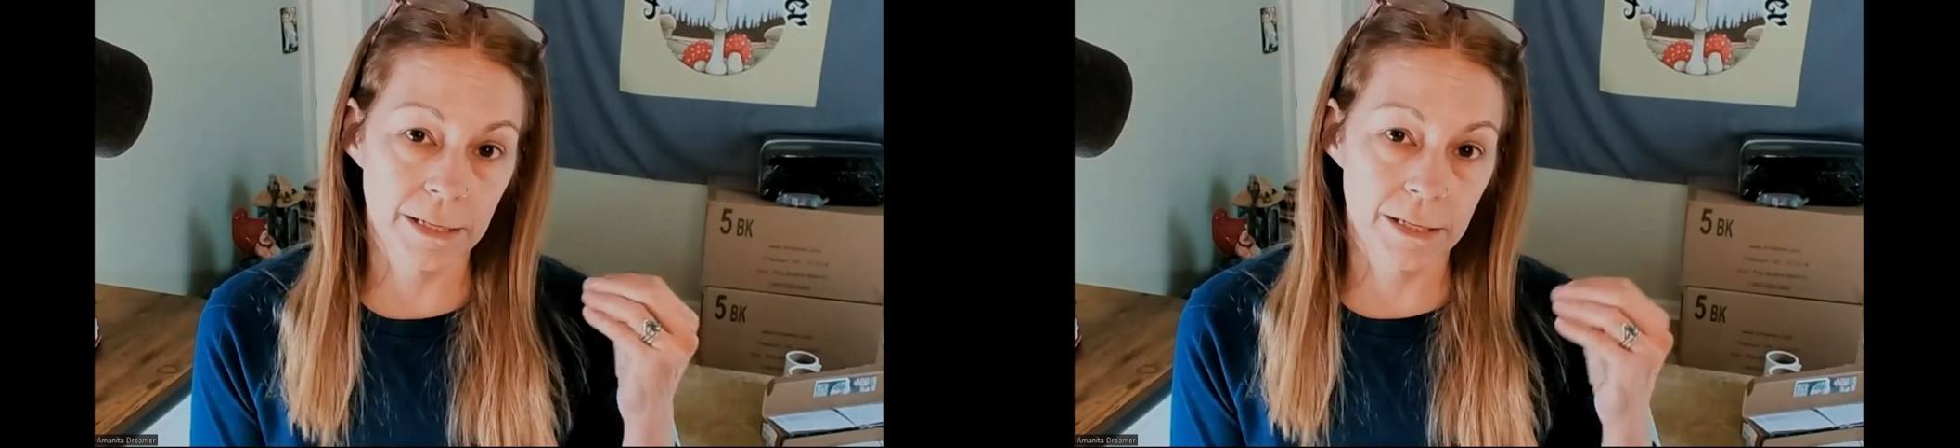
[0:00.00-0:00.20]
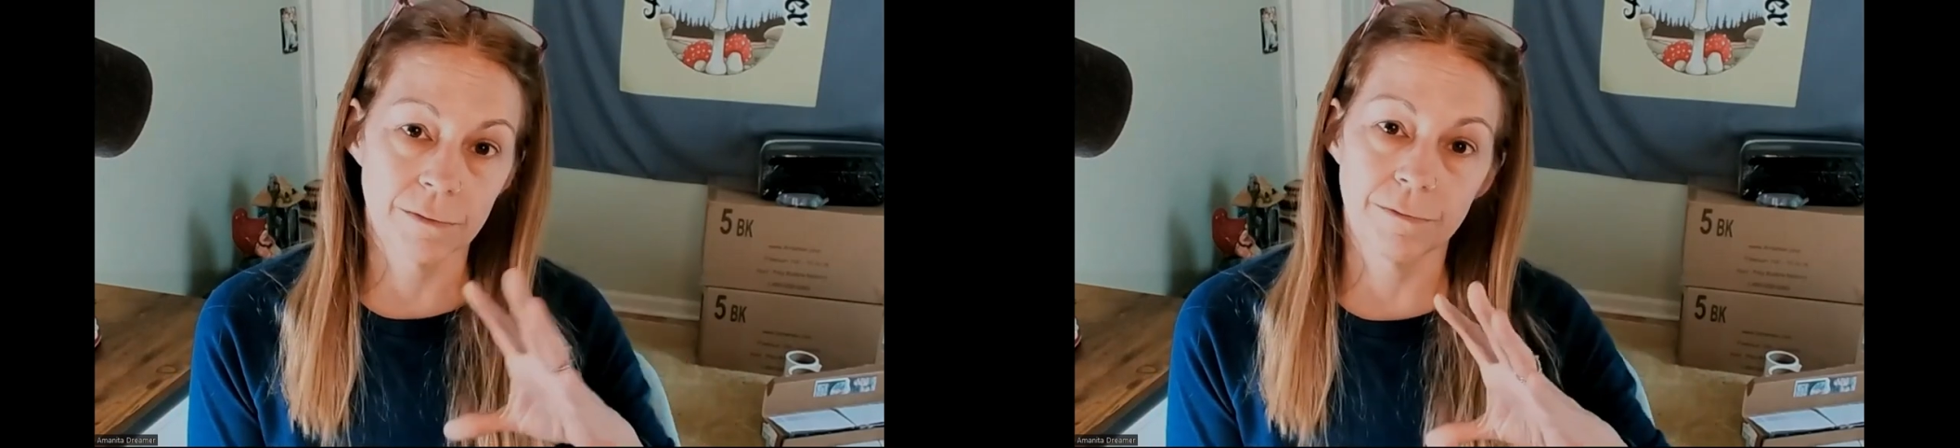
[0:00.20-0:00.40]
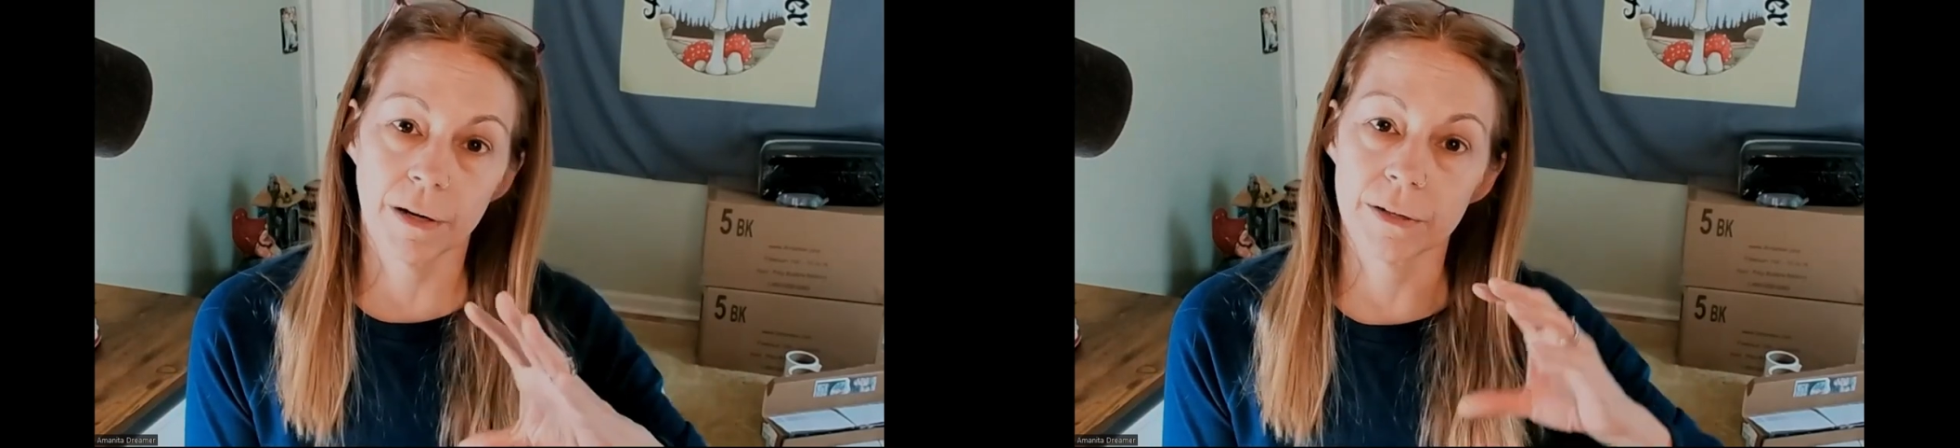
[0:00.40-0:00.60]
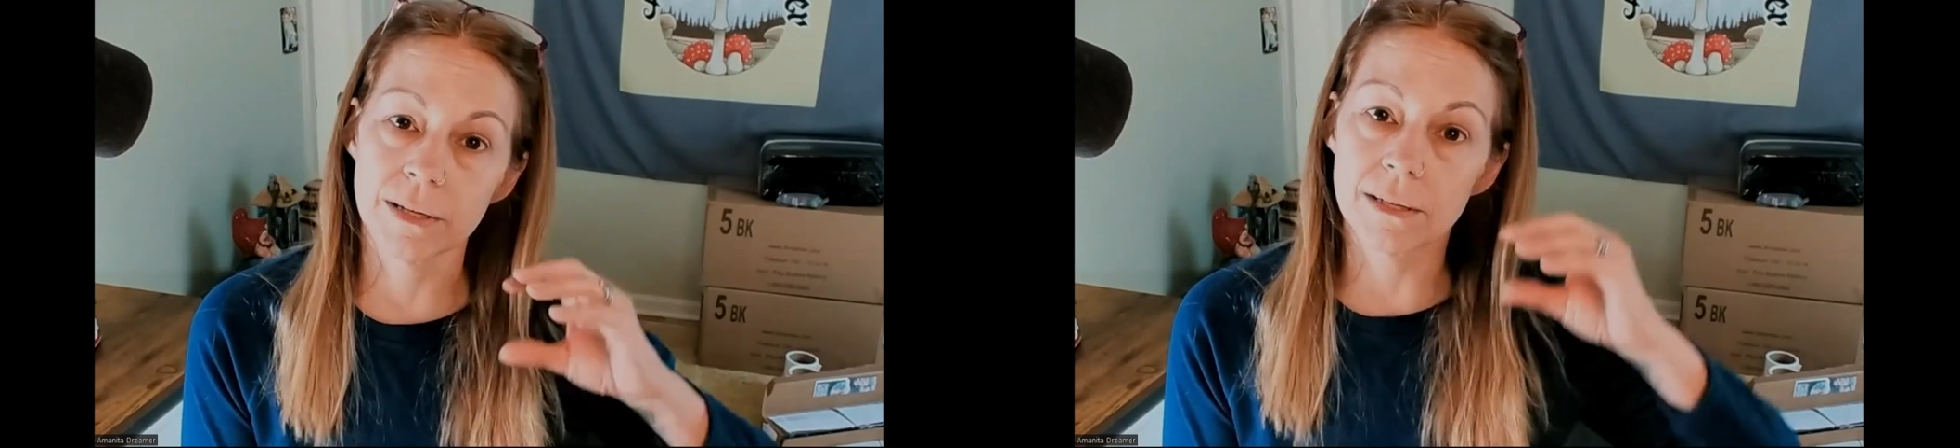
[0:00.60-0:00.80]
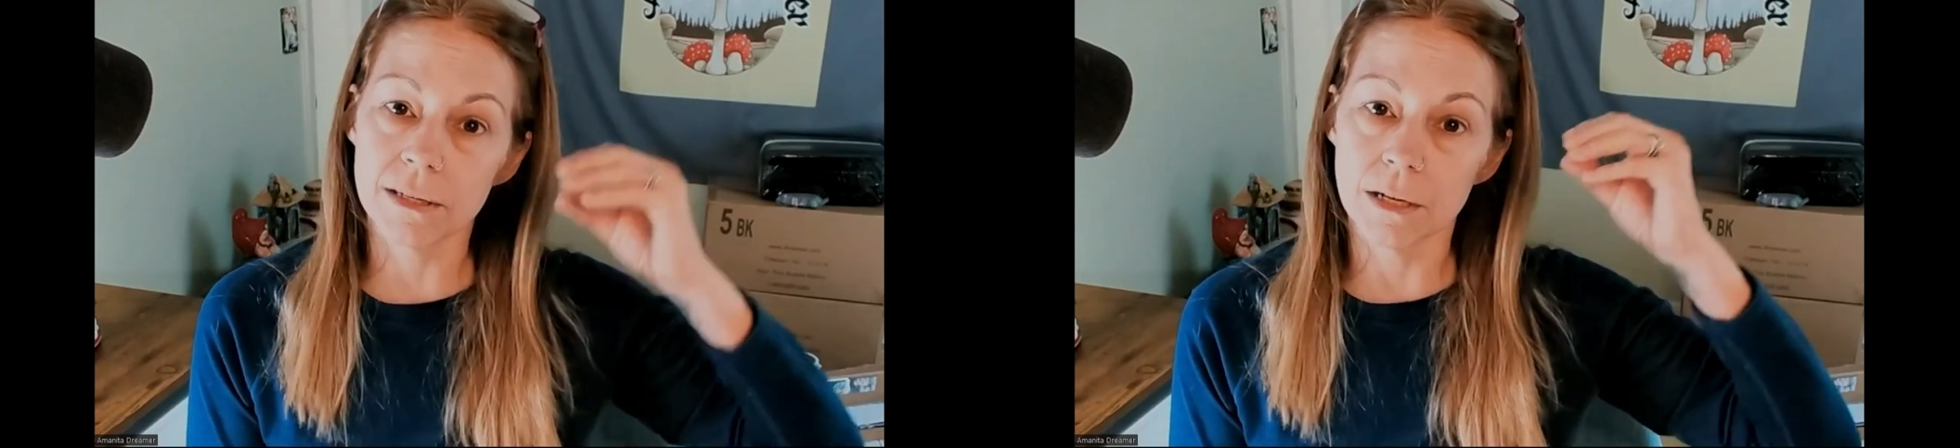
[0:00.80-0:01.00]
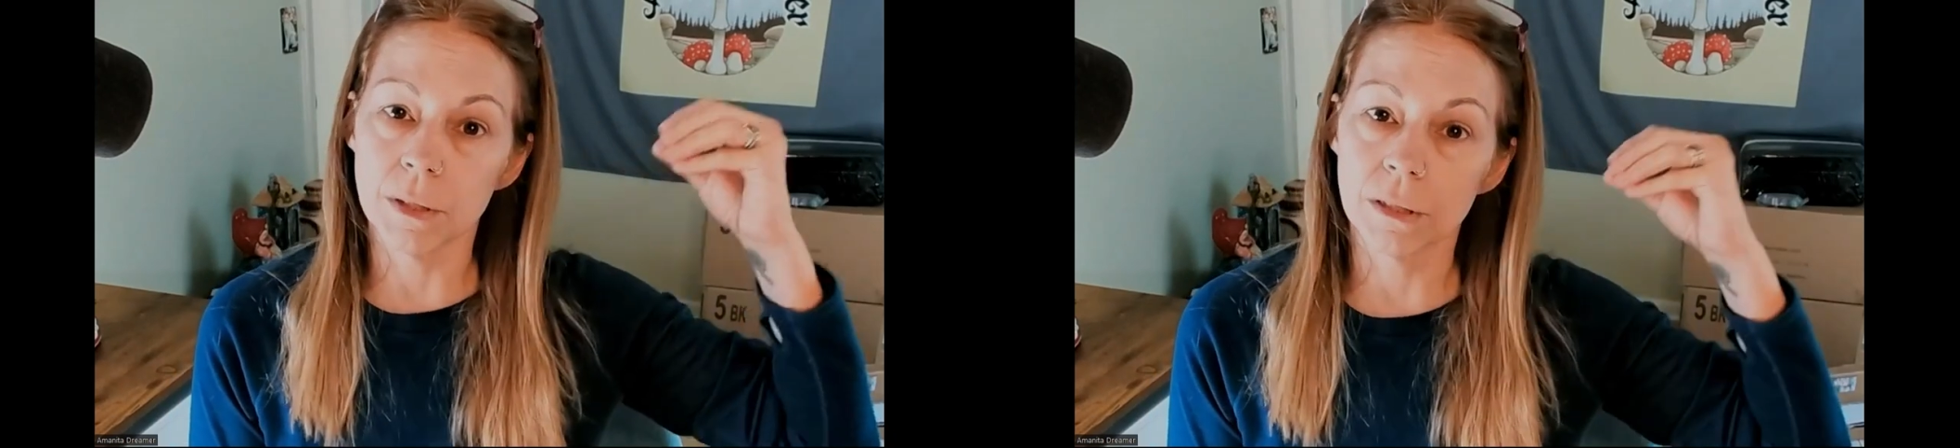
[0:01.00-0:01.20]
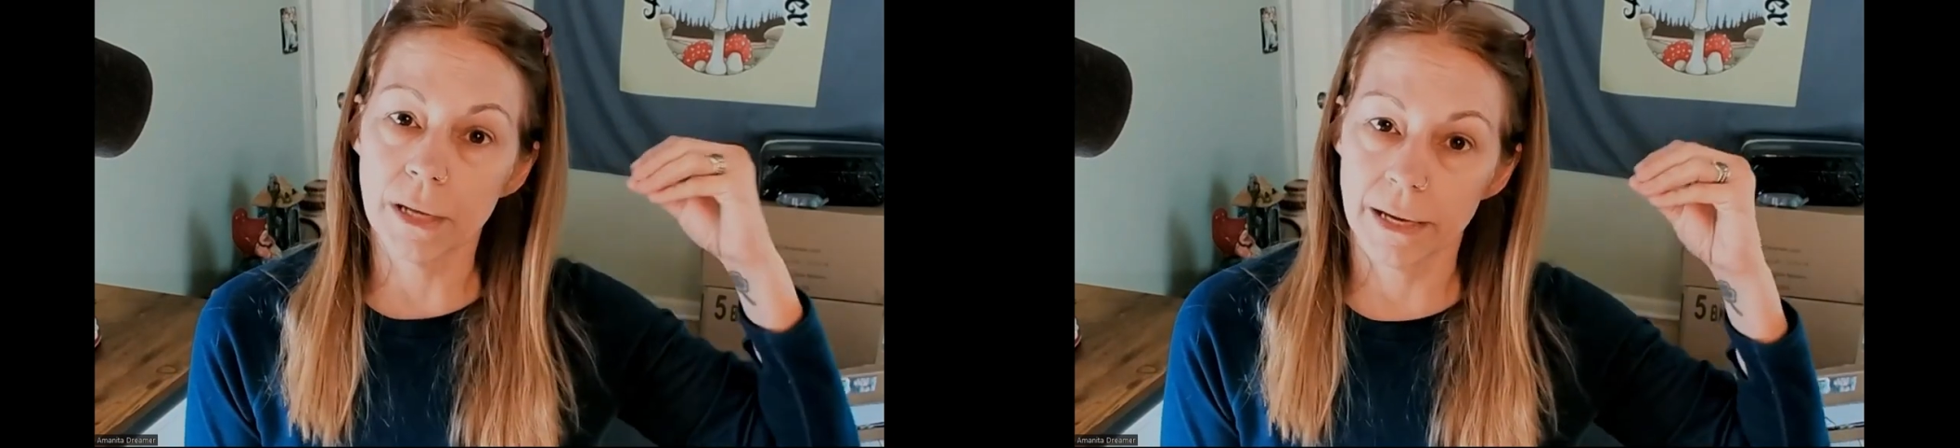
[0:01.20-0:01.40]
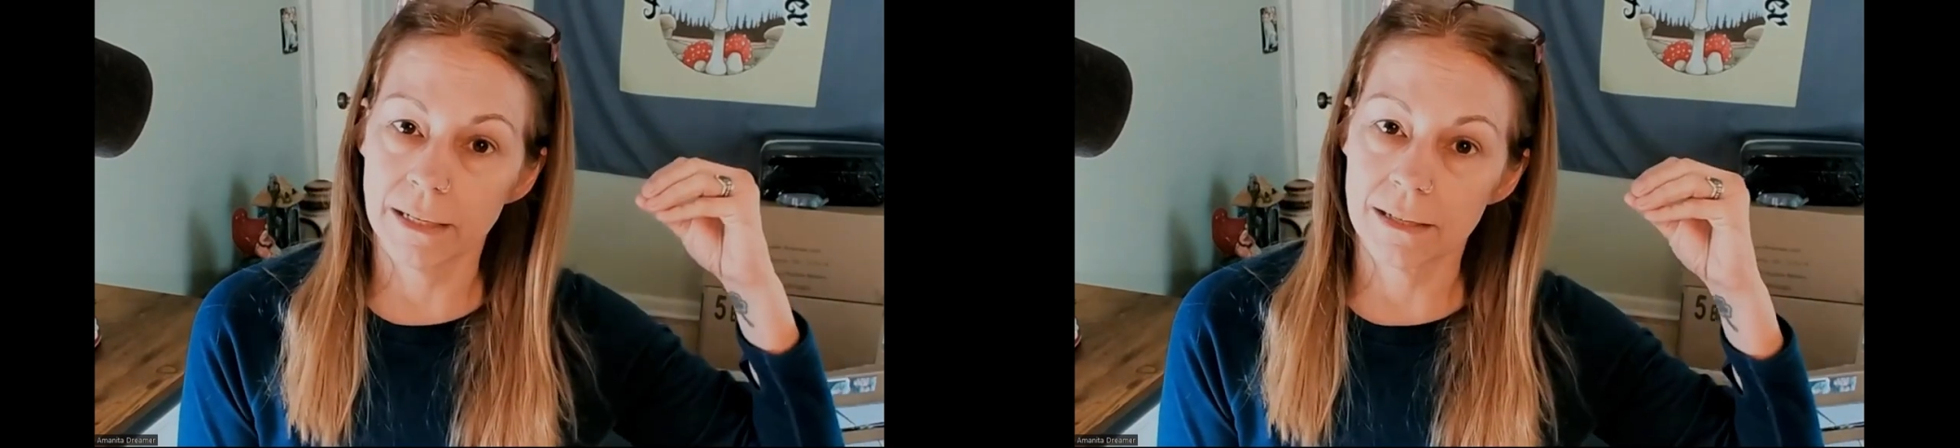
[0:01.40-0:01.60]
is a very
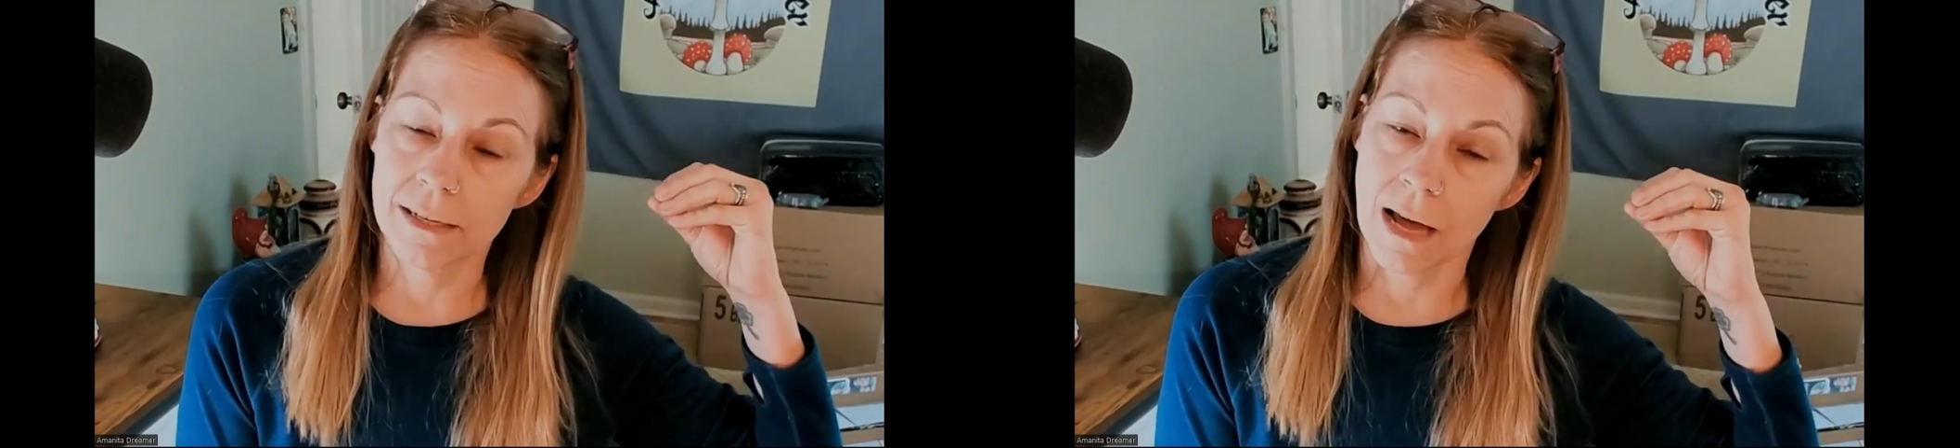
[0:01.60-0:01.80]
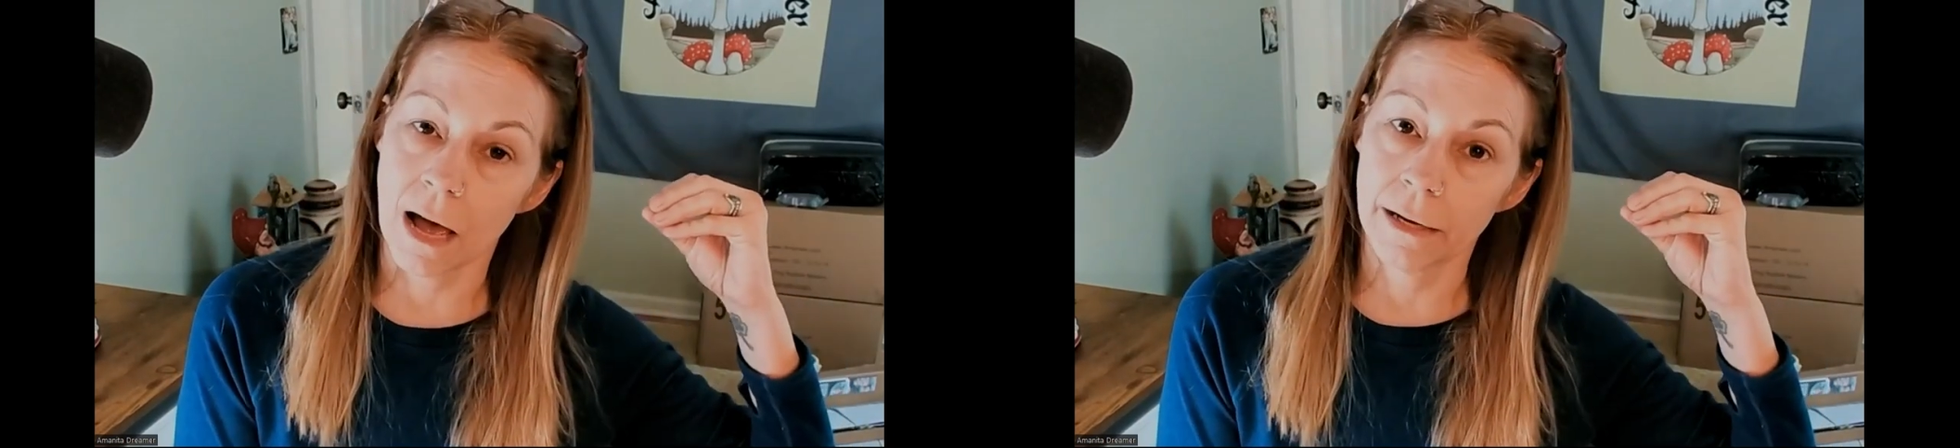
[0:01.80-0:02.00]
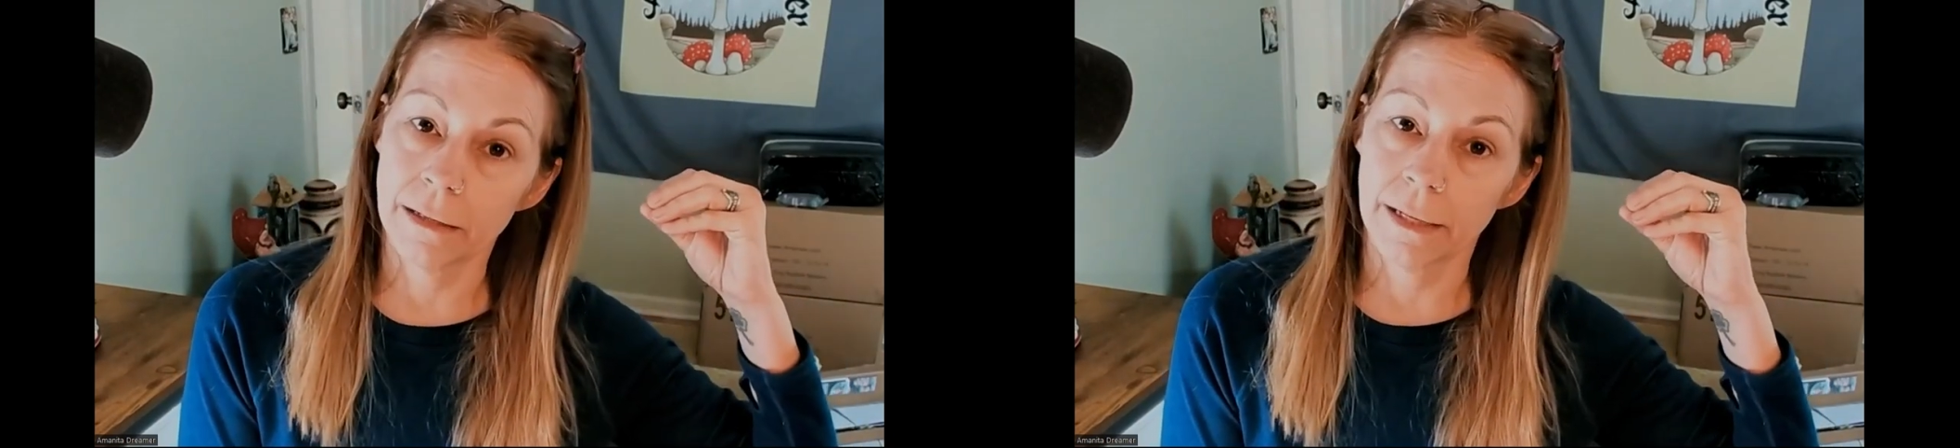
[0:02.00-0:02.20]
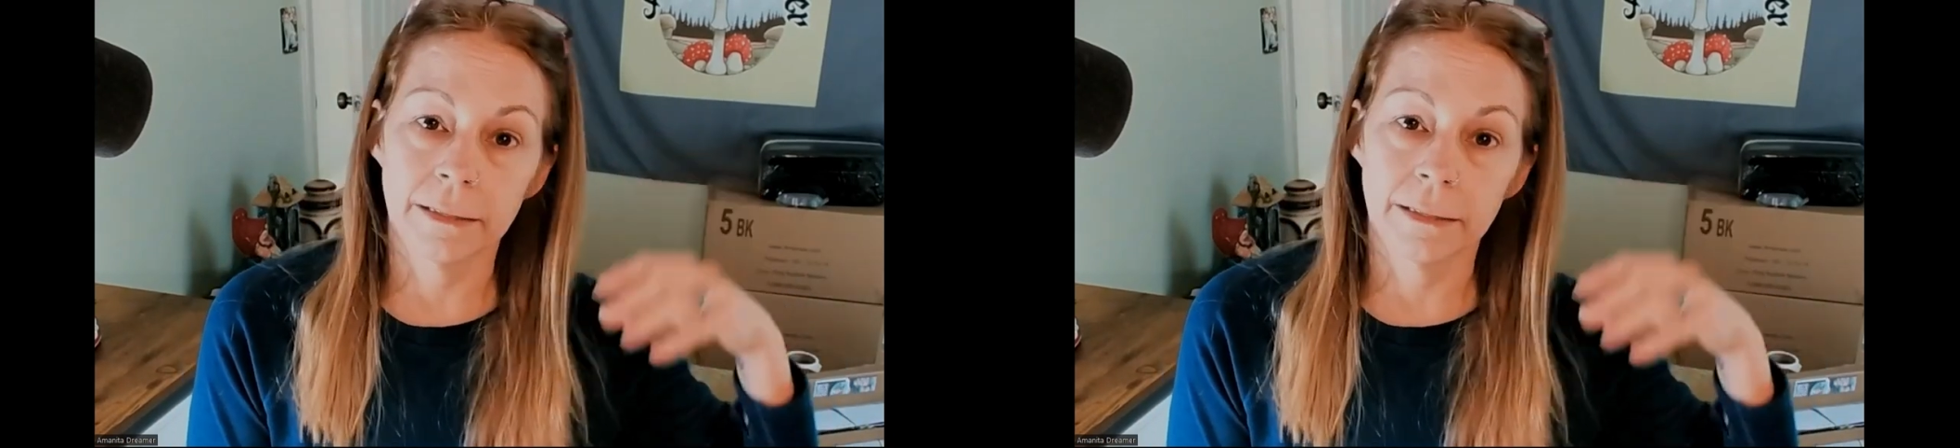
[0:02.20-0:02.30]
stimulating side,